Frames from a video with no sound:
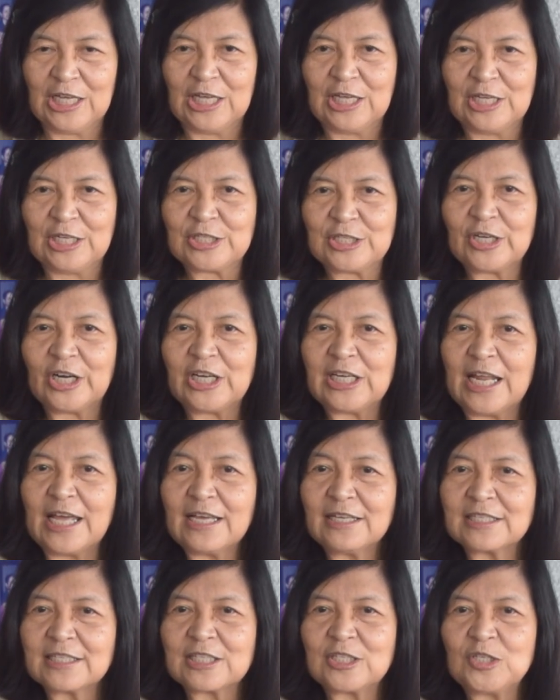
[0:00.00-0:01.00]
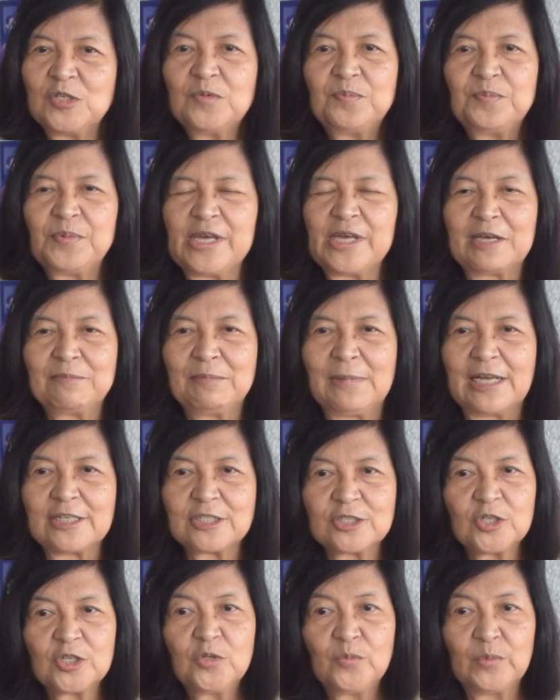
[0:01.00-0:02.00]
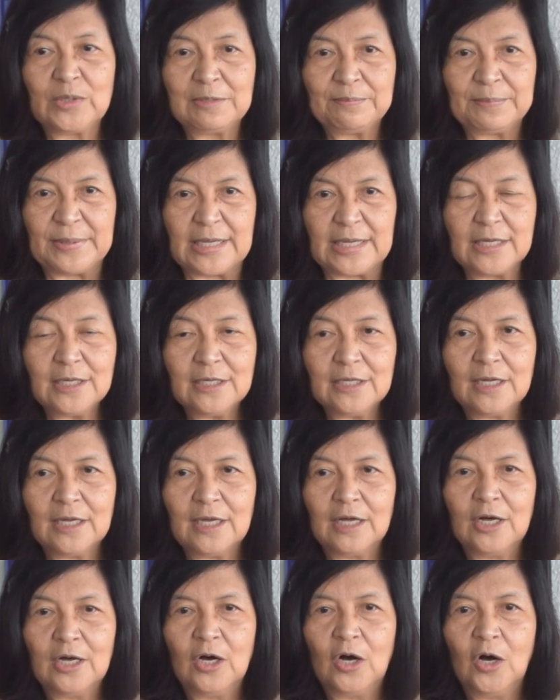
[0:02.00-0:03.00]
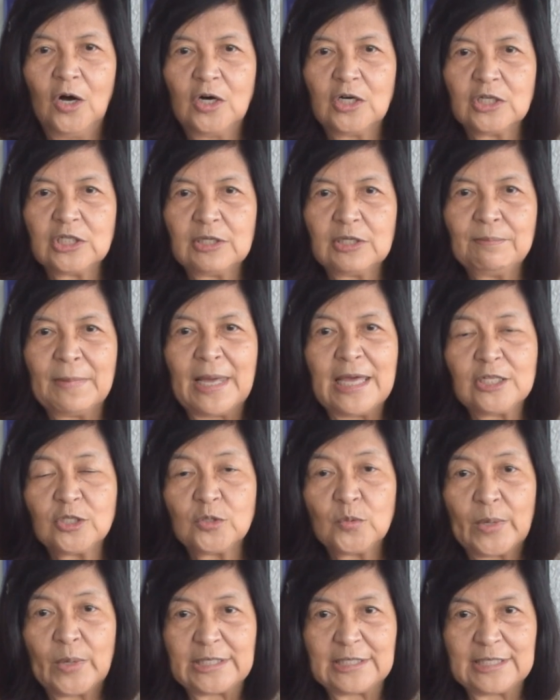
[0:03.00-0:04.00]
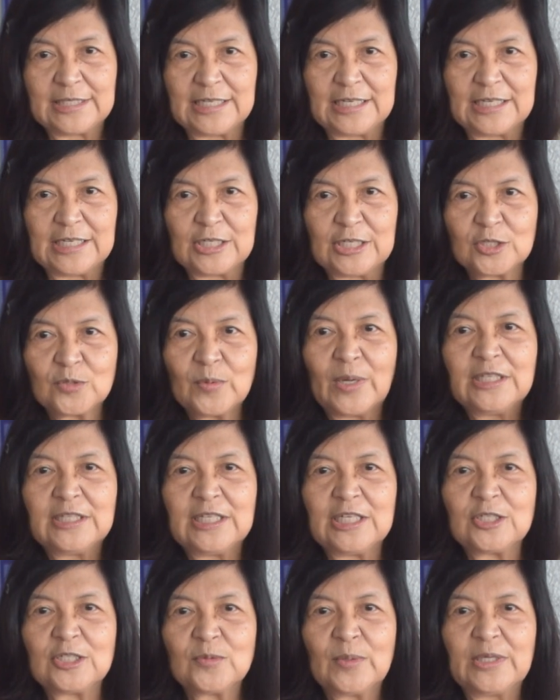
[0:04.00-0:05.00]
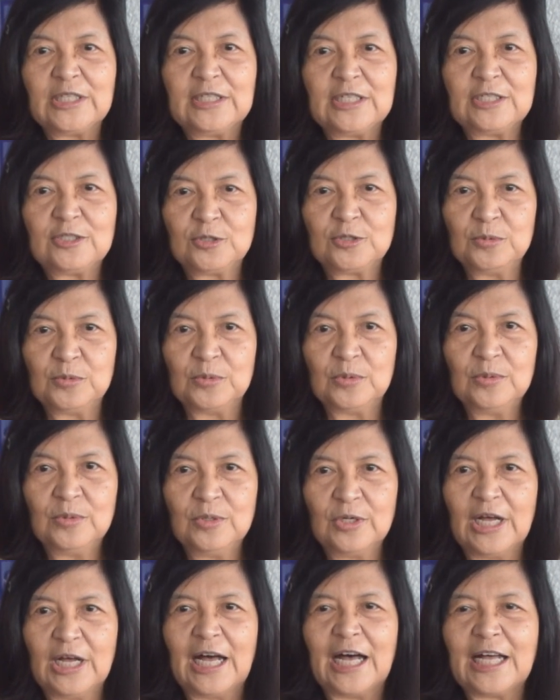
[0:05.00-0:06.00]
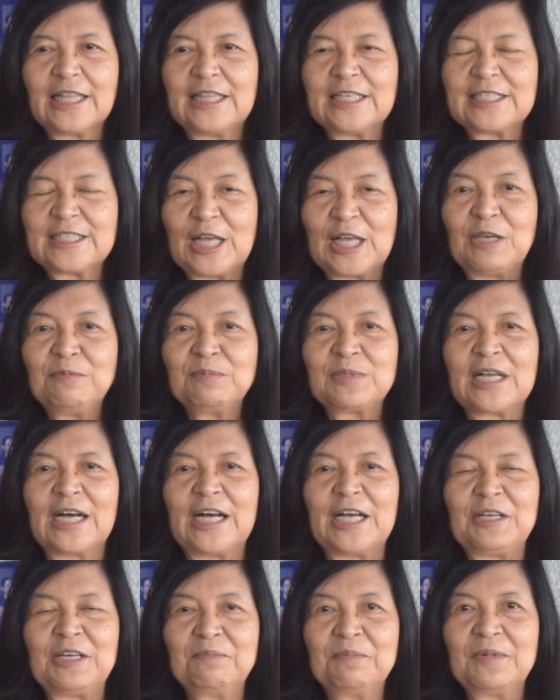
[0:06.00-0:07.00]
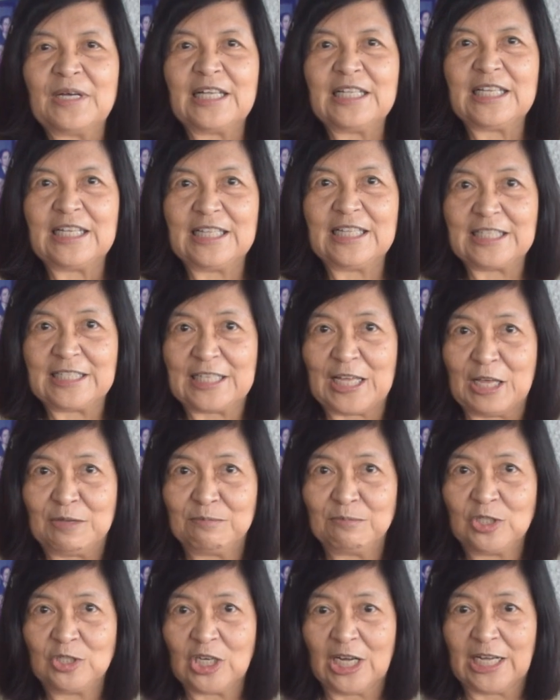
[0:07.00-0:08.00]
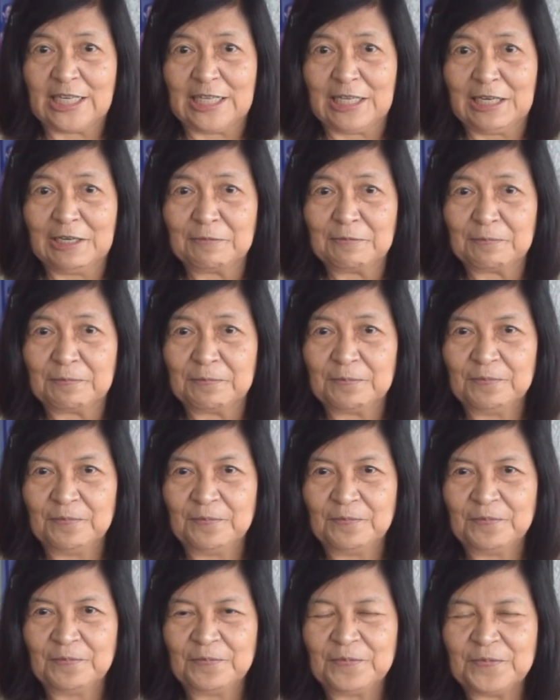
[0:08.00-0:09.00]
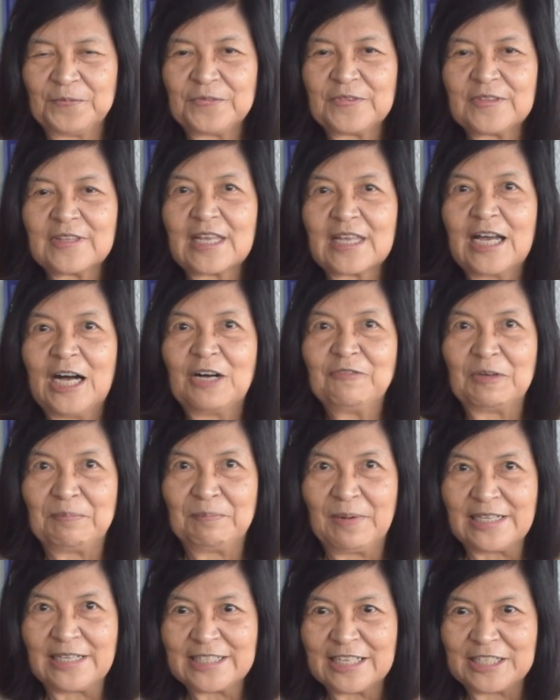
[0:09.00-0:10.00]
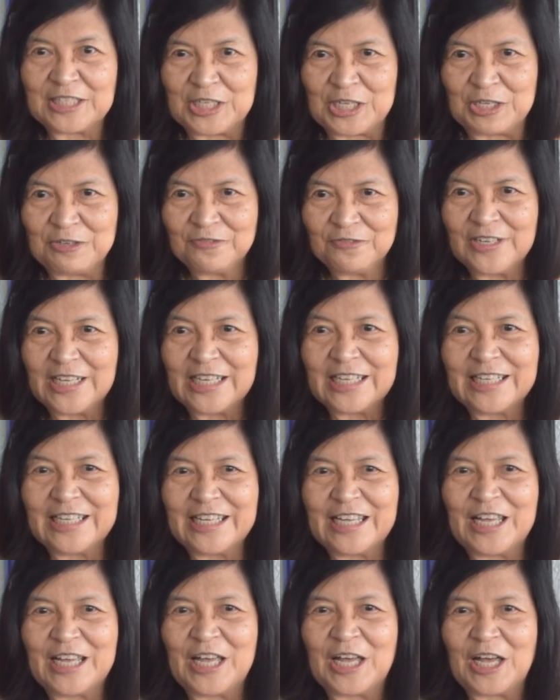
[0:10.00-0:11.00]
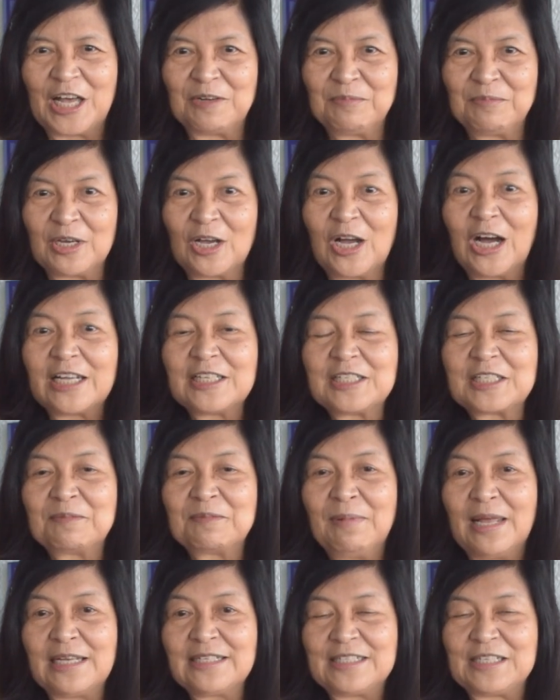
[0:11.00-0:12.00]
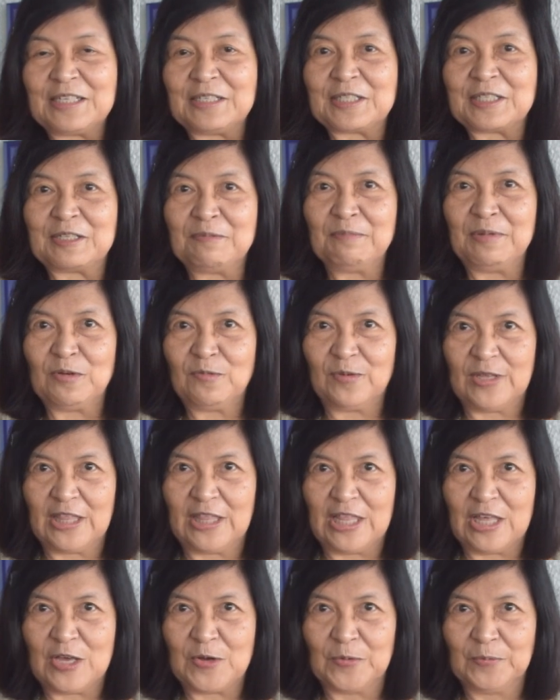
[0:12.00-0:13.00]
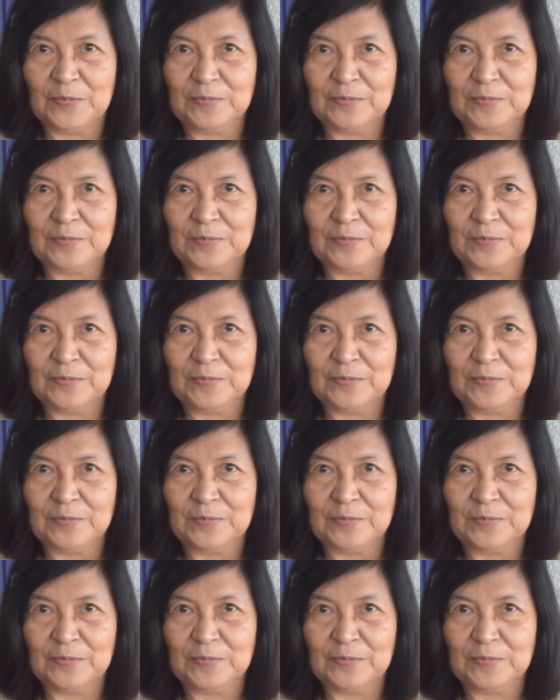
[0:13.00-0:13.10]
So our next UPM lesson will be on May 20, 2022 at the same time and in the same channel. Have a pleasant evening and may God's blessings be with you.